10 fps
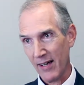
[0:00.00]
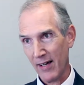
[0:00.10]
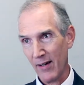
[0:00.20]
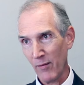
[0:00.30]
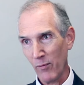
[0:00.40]

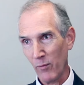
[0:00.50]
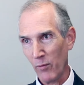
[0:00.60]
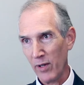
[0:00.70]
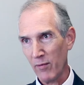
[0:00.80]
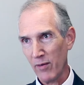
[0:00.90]
um,
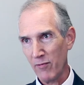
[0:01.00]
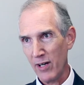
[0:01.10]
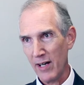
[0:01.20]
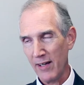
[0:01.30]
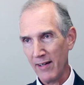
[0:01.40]
we were
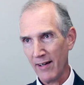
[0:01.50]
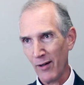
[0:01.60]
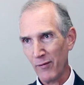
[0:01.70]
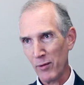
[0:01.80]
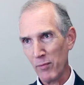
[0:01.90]
really
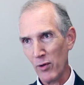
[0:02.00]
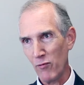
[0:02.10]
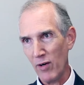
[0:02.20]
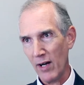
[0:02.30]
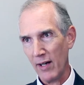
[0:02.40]
over the
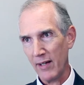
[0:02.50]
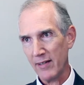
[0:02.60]
moon, really.